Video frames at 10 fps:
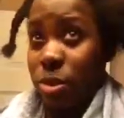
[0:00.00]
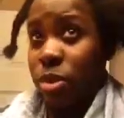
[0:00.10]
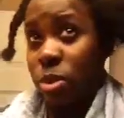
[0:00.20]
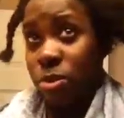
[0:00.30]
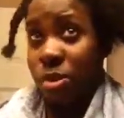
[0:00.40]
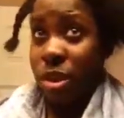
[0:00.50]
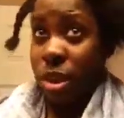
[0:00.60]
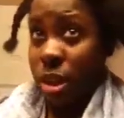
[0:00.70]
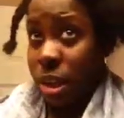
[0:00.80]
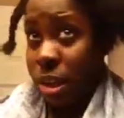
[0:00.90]
So
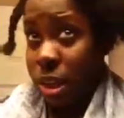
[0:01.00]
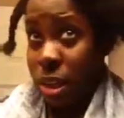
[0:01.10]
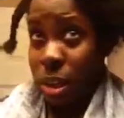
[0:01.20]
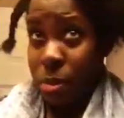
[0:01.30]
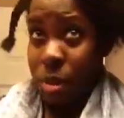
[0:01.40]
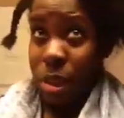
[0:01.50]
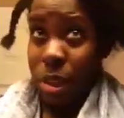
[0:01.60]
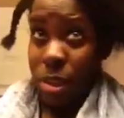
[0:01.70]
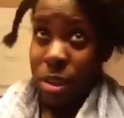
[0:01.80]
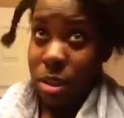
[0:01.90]
I'll take a couple
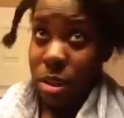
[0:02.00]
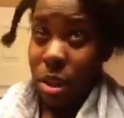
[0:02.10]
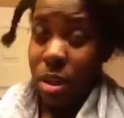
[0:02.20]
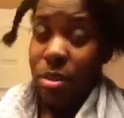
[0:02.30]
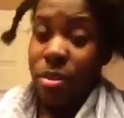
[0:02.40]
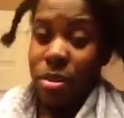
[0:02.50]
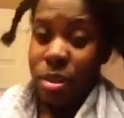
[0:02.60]
days of